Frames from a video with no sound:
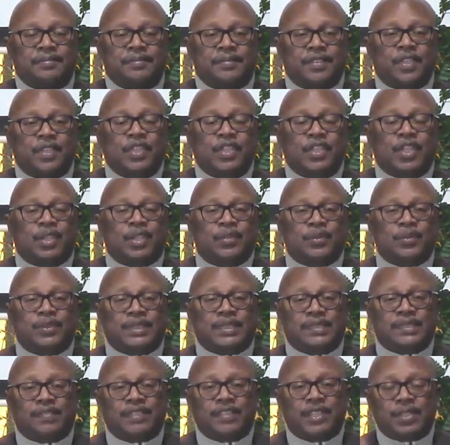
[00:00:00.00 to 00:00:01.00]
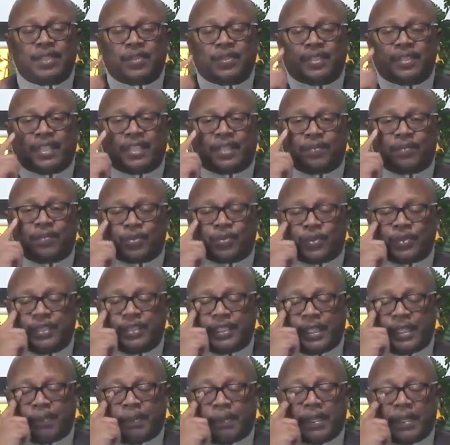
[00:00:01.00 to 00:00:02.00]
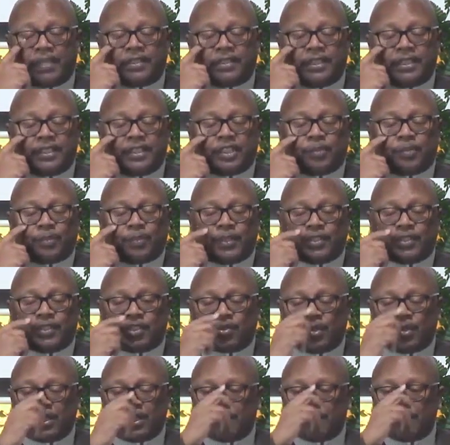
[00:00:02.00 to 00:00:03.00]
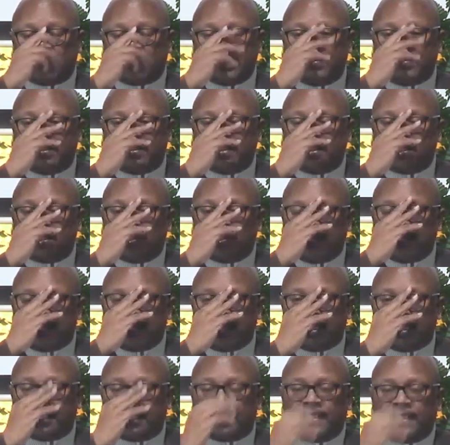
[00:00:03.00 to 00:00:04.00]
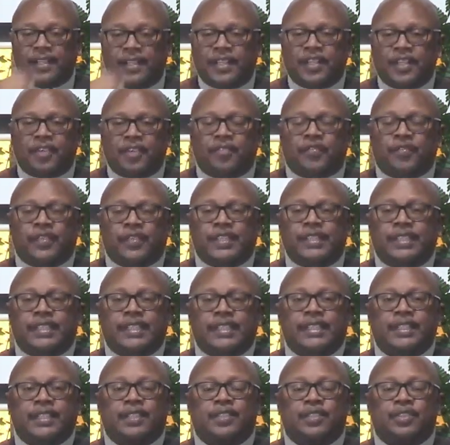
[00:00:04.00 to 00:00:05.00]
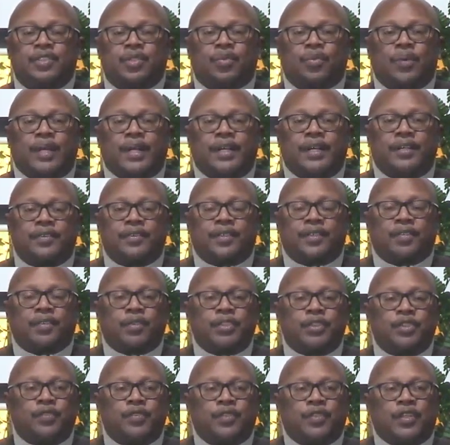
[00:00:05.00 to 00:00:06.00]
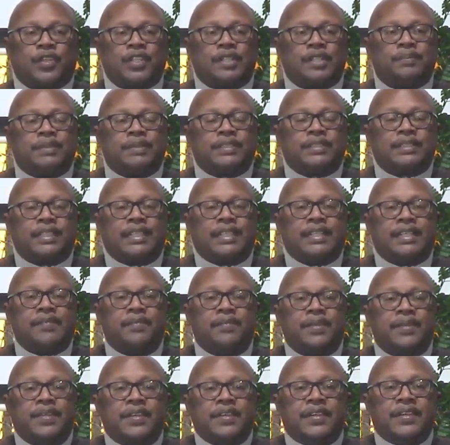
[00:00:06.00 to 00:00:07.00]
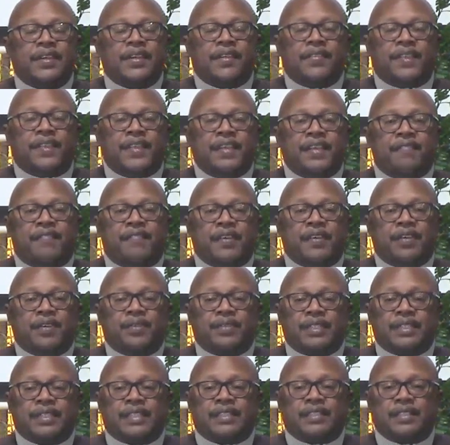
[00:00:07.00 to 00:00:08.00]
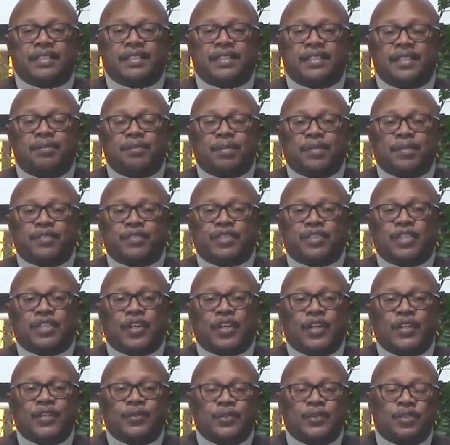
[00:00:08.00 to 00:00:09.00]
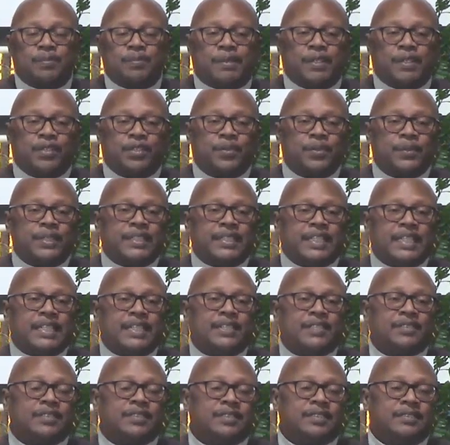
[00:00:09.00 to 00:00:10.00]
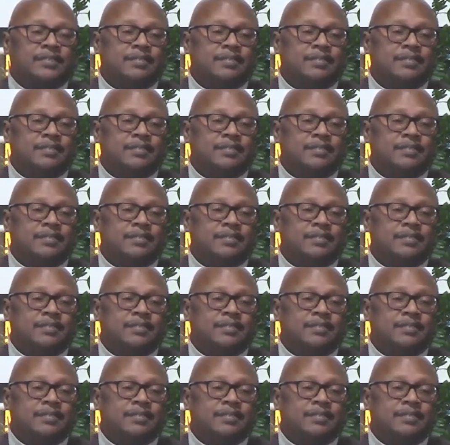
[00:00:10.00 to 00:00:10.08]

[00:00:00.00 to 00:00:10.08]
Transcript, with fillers: It was even noted, I was reading Apologetics Press as well, it was even noted that for years around Christopher Columbus' time, they felt that the number of stars was about 3,000.